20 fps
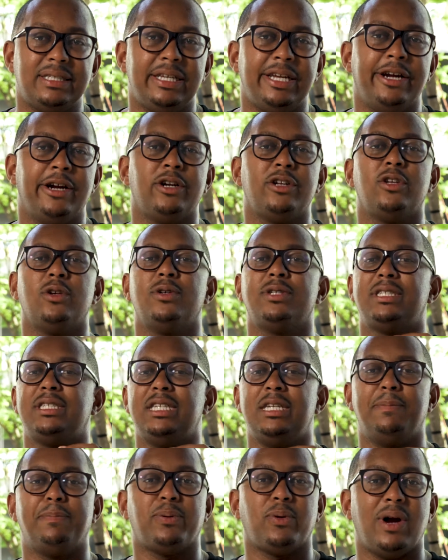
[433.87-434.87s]
year, you'll
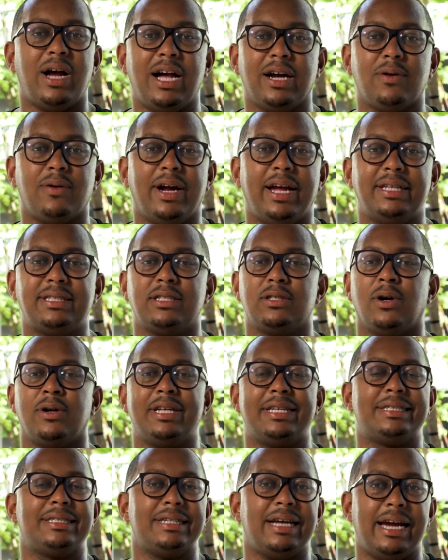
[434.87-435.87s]
see progress on
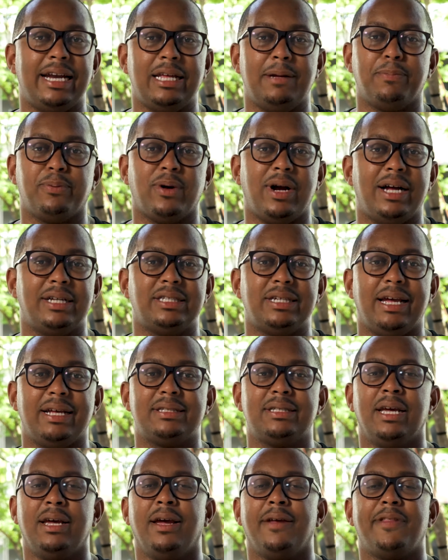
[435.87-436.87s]
exciting projects